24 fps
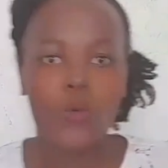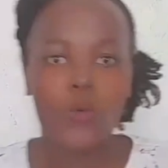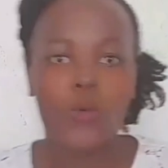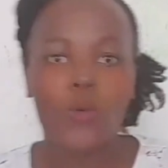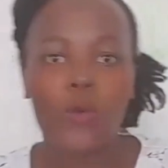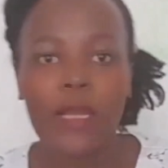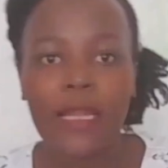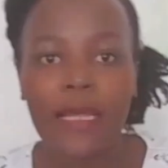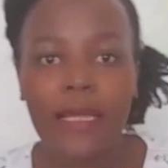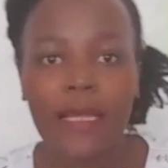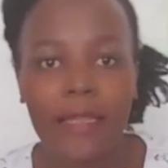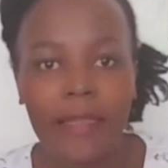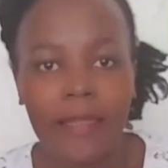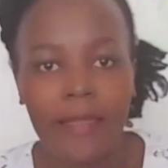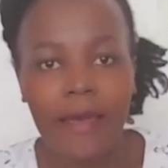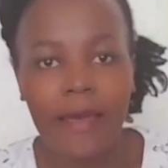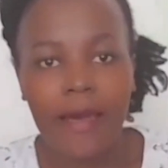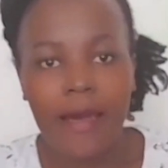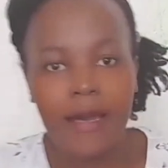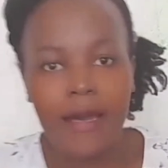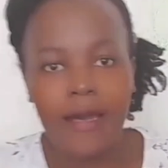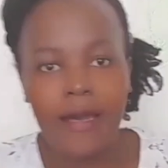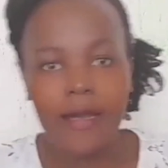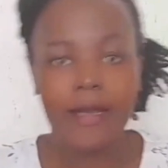la
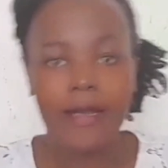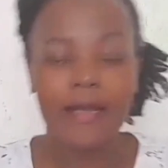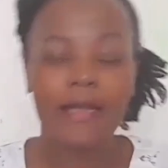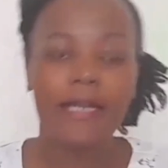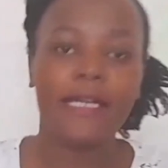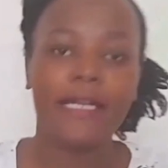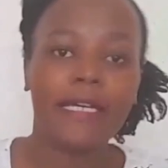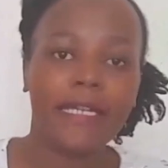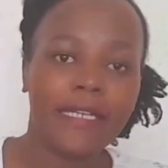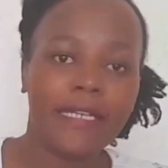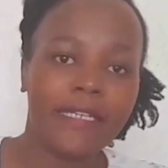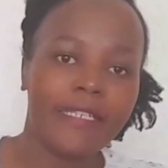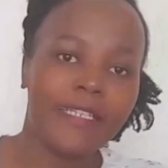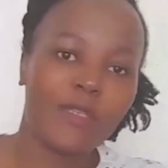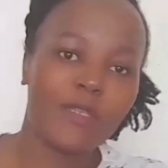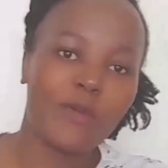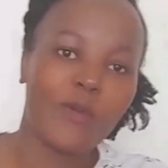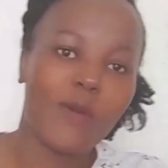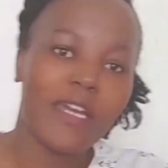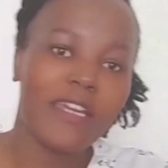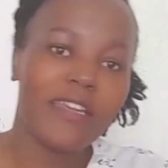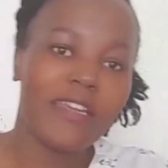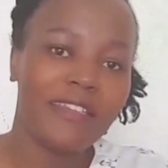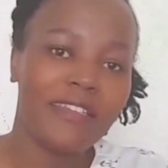la, it's
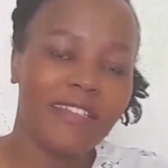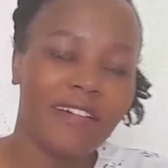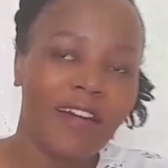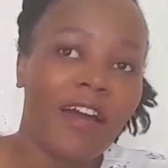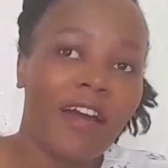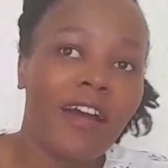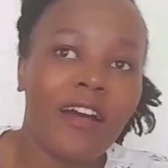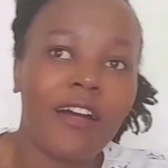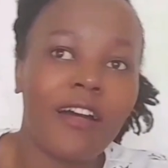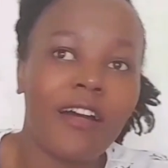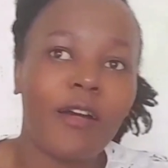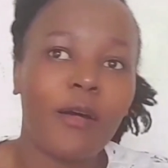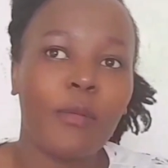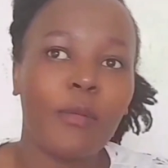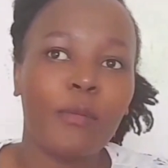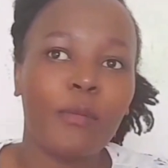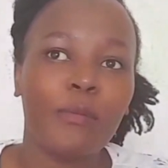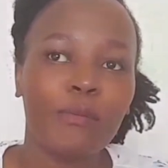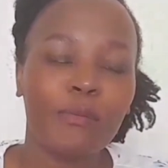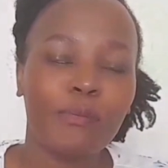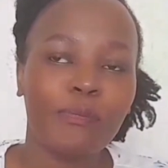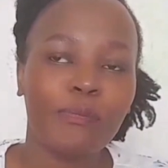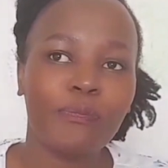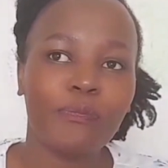quite a
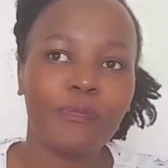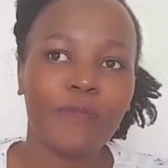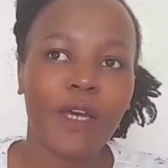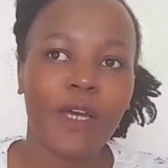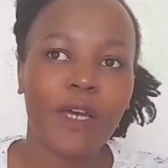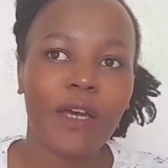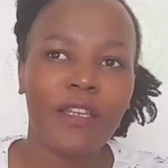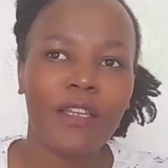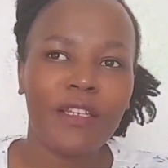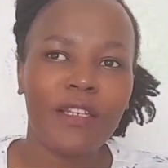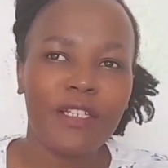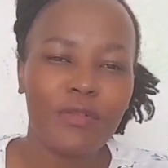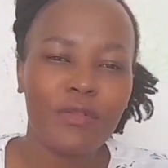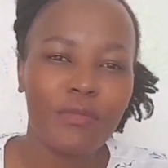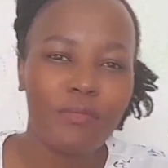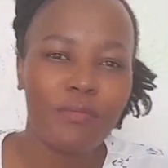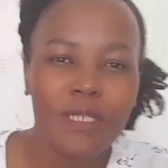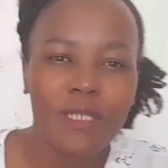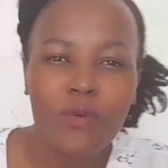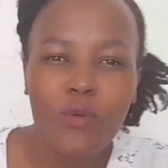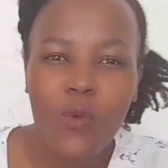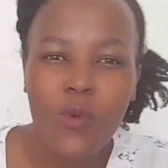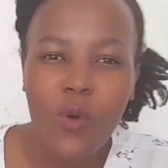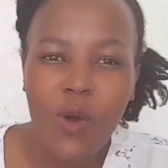little
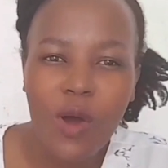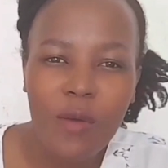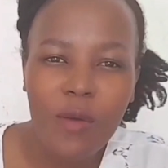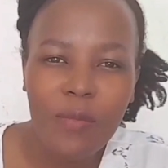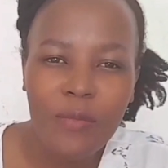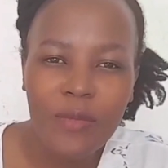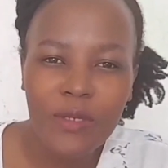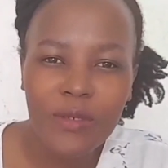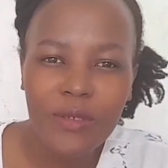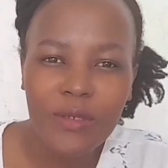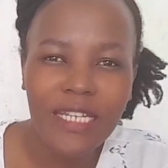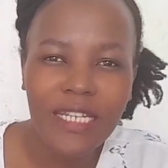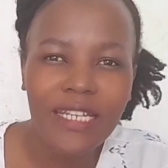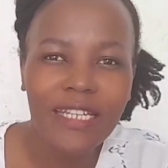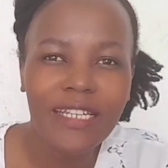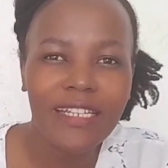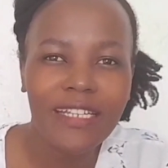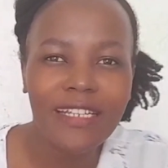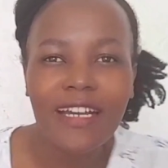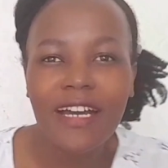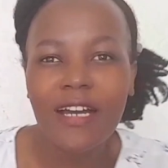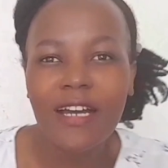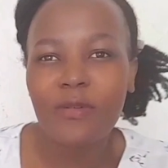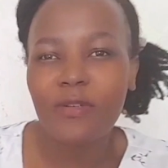bit warm today
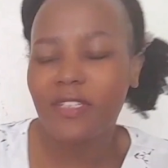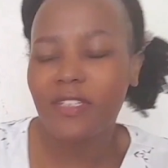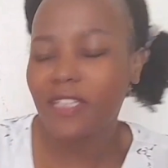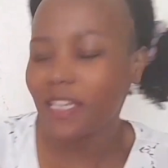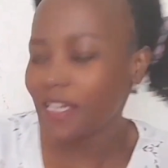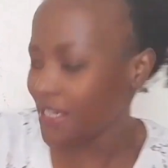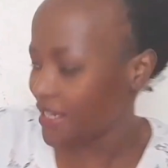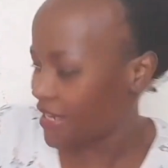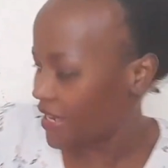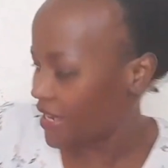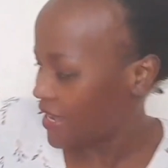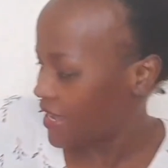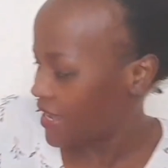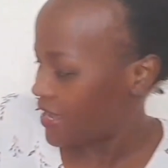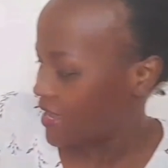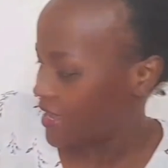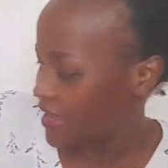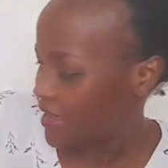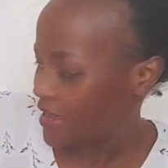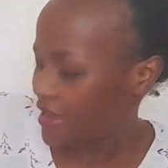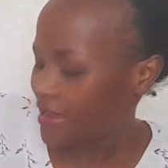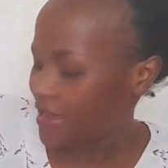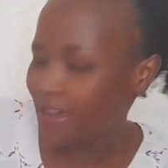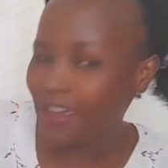outside,
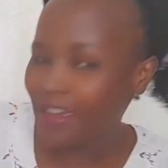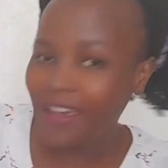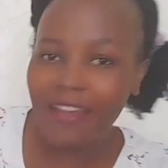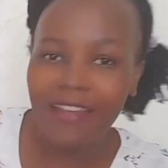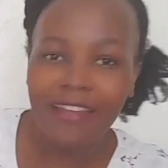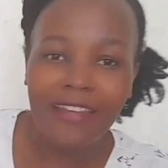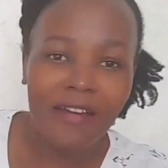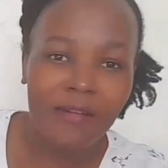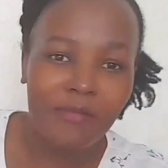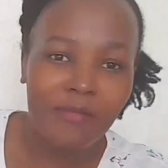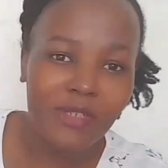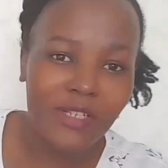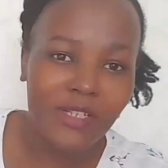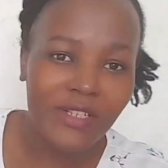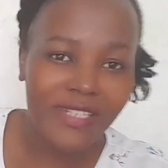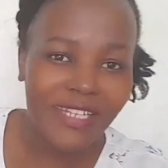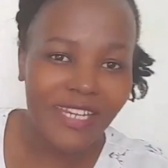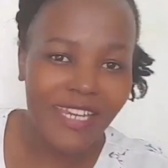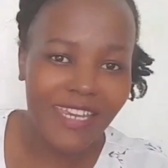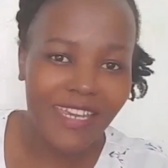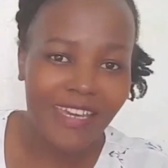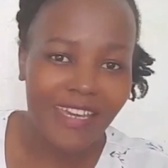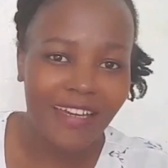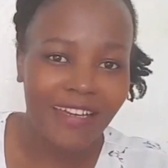and I'm just
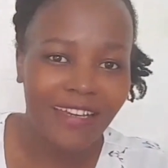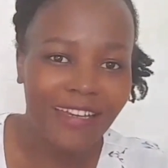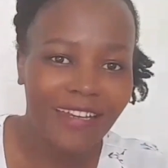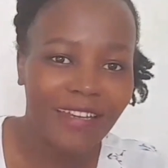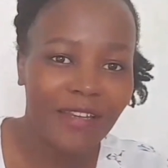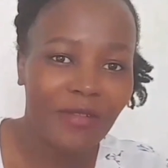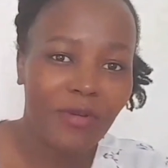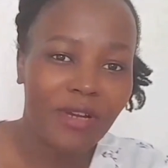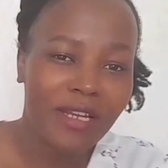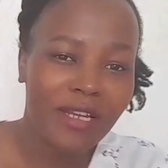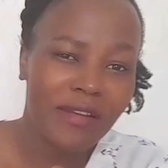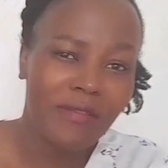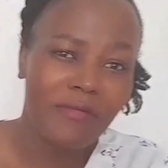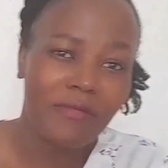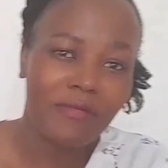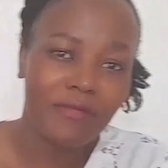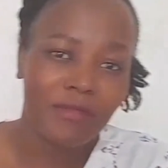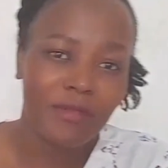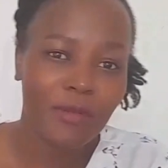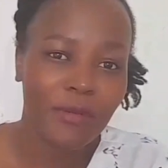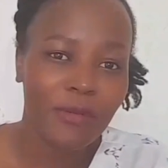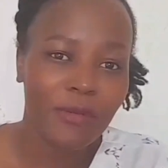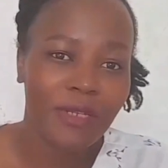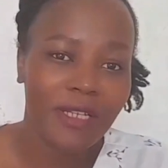here and I want to
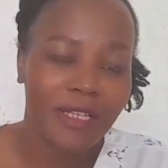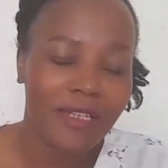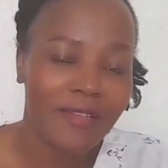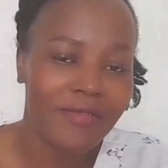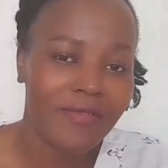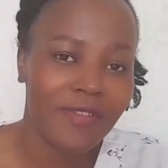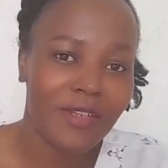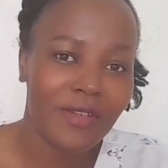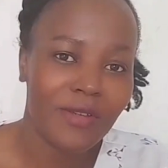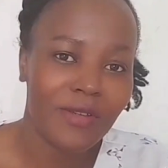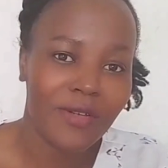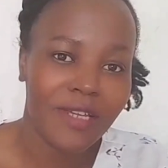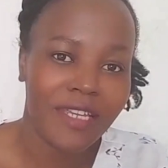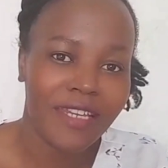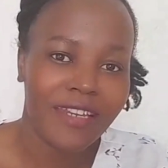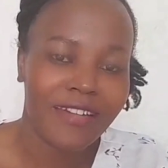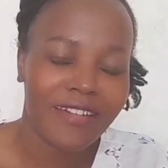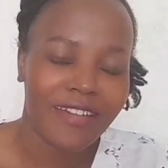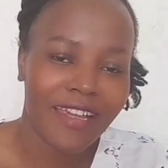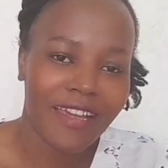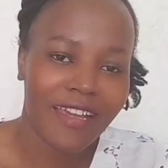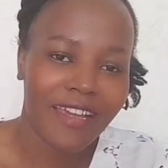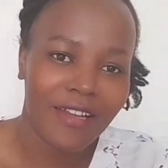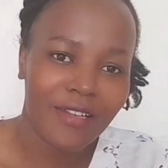do this video in
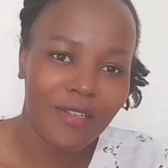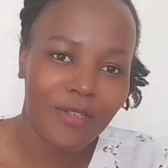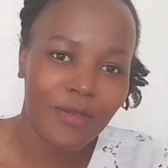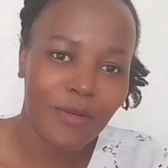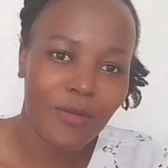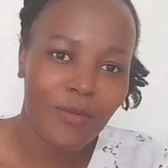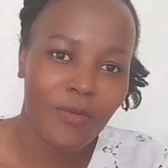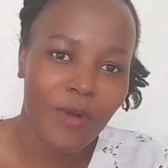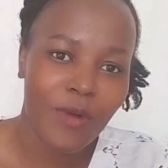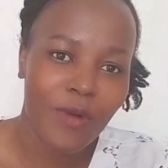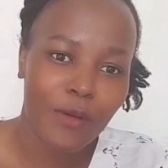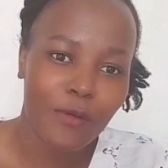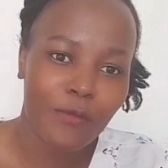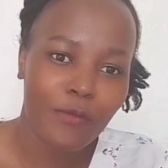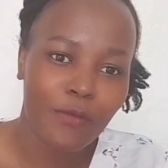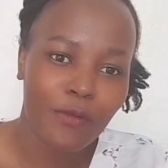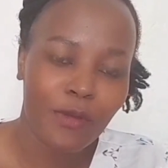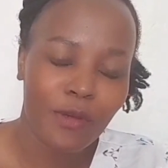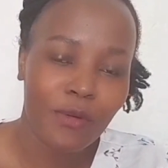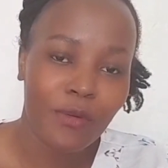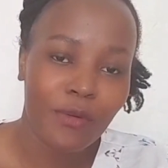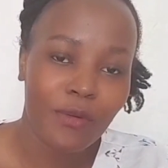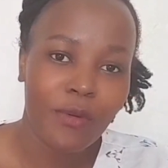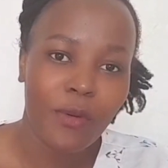regard to one of
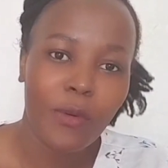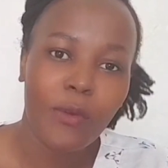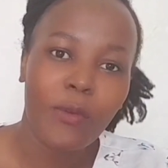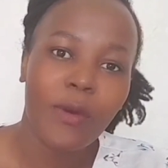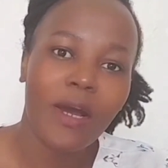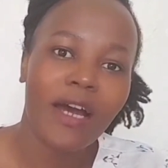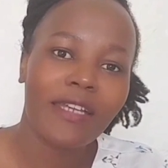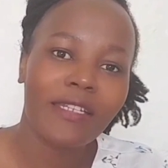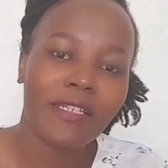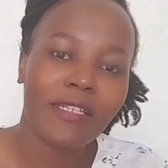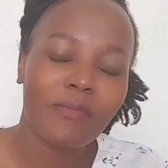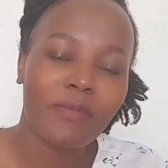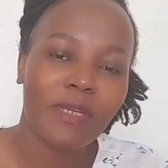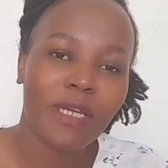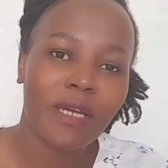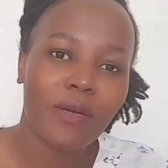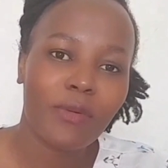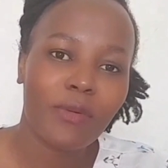you who asked me a